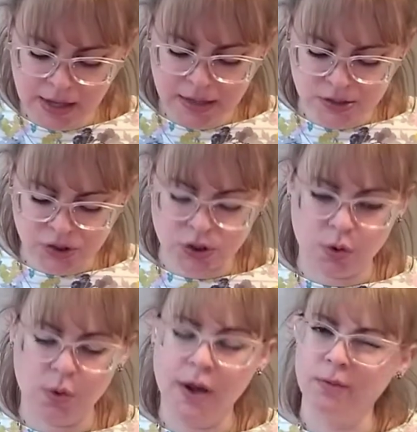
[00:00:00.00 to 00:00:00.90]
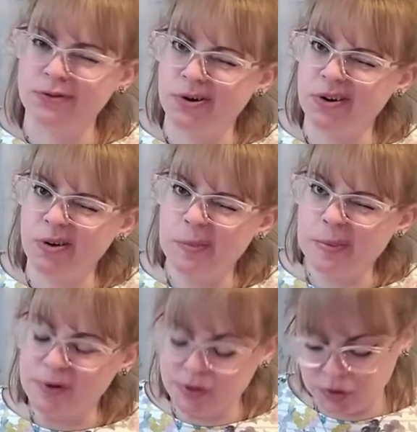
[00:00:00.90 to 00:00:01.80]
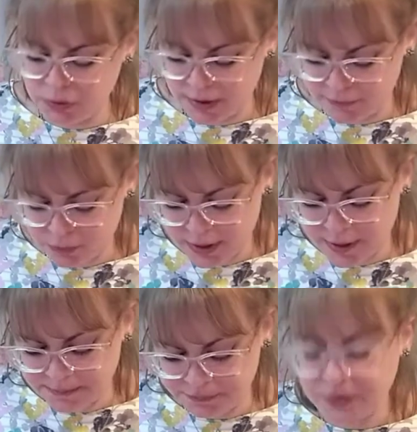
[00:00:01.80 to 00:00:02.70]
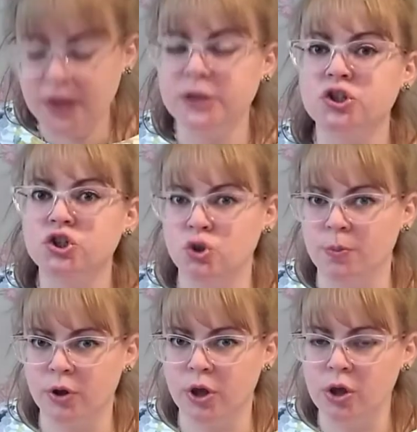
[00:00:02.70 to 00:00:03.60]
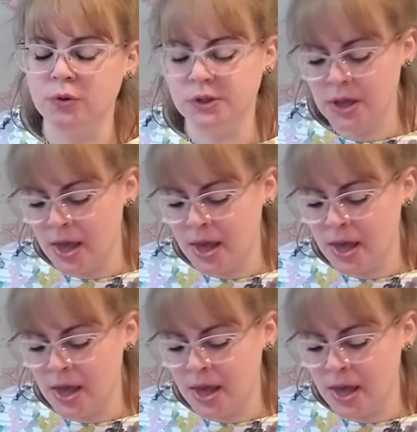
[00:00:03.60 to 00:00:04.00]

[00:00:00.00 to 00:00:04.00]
So I will try to remember to do that for you. Super cute.